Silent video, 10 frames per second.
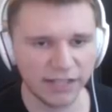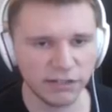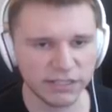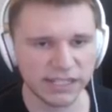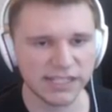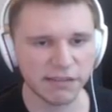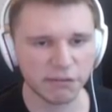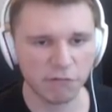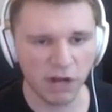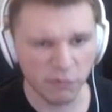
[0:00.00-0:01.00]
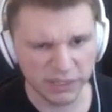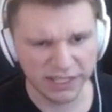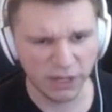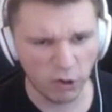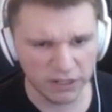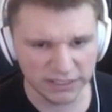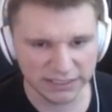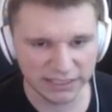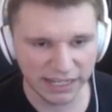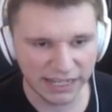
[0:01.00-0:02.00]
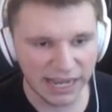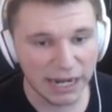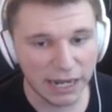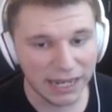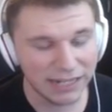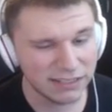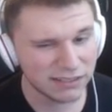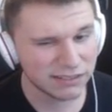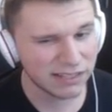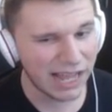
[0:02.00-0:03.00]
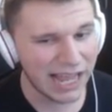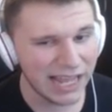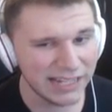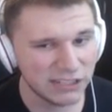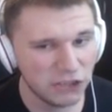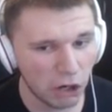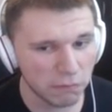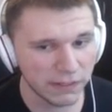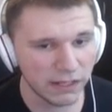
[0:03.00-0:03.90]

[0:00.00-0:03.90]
I do see something wrong with the oil slick. I, I I don't